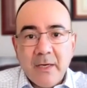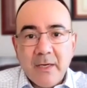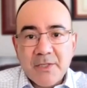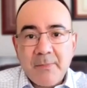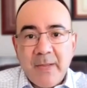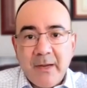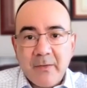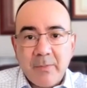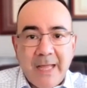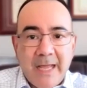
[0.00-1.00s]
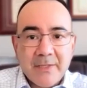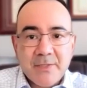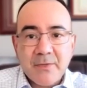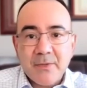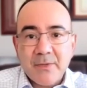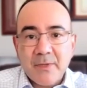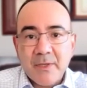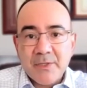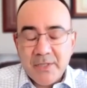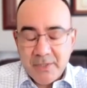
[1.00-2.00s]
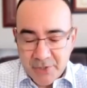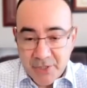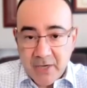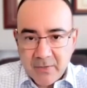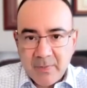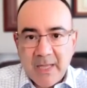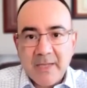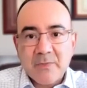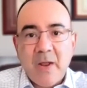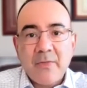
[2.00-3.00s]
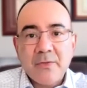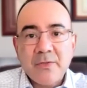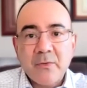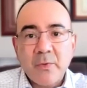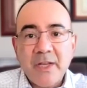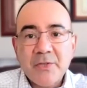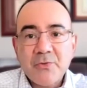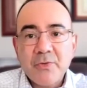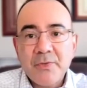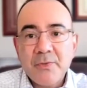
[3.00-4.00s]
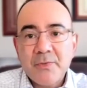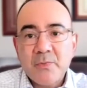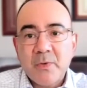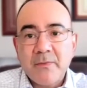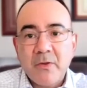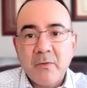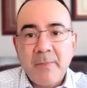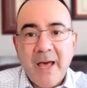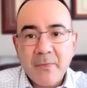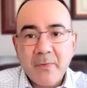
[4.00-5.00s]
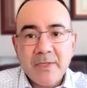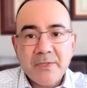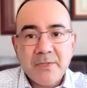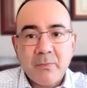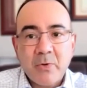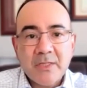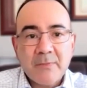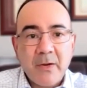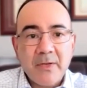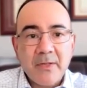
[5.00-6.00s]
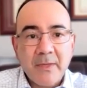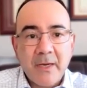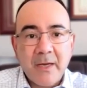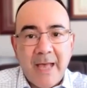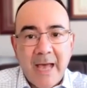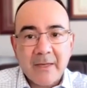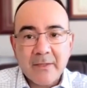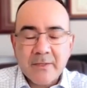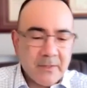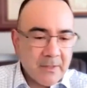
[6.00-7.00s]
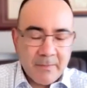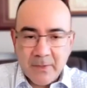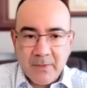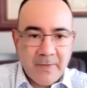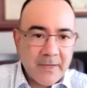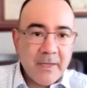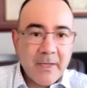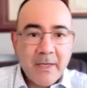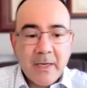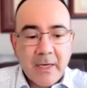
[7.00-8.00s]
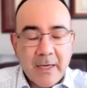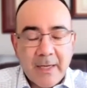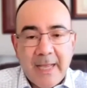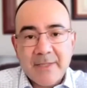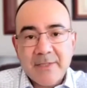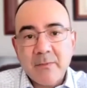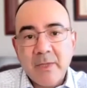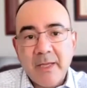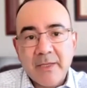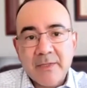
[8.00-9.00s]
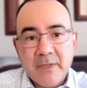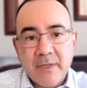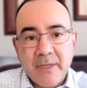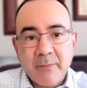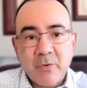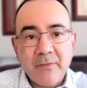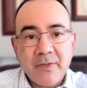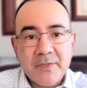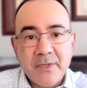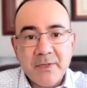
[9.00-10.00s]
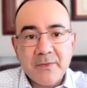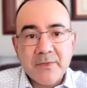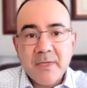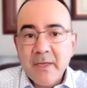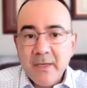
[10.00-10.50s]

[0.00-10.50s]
She shared plans rather to reintroduce one of their Pathways to Prosperity Act. It's a bill that had some legs in previous years.